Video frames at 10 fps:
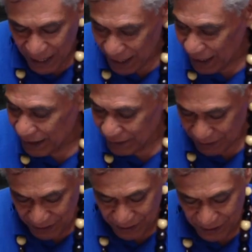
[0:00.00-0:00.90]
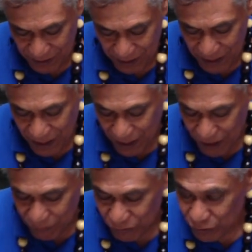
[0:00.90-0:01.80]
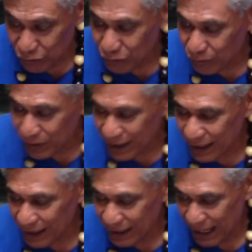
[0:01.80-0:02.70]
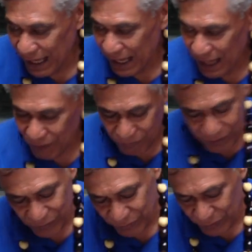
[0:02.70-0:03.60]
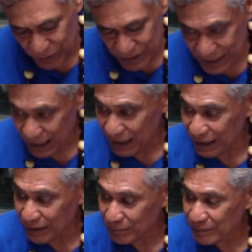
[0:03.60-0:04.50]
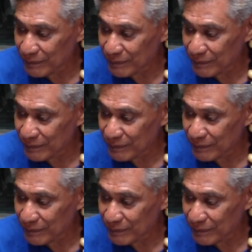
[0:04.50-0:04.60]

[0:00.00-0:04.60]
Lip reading: and if you're doing a lei for the first time,